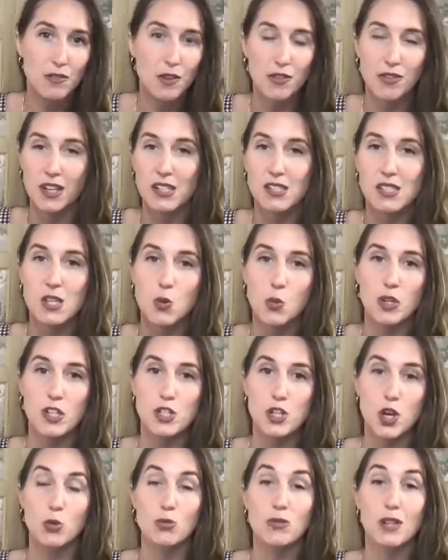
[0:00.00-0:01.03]
the things that we
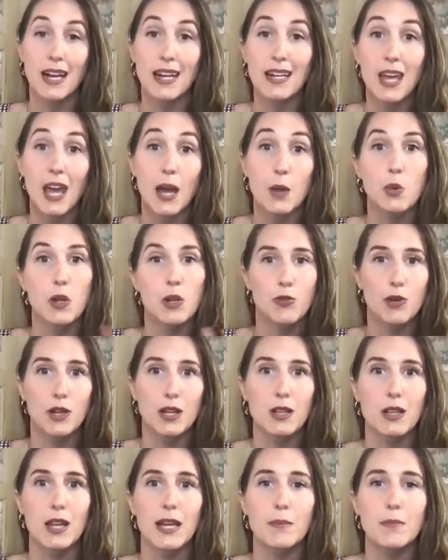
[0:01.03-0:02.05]
don't like, and we
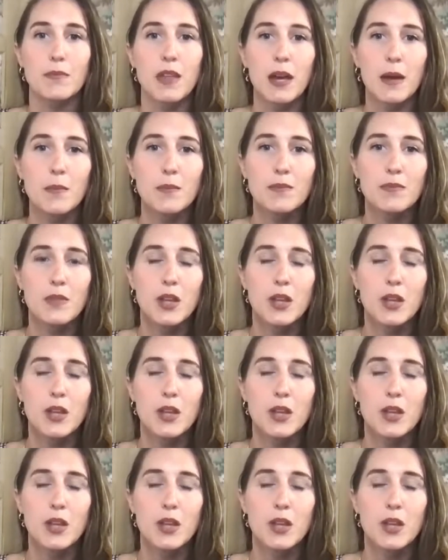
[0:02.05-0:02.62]
reclaim them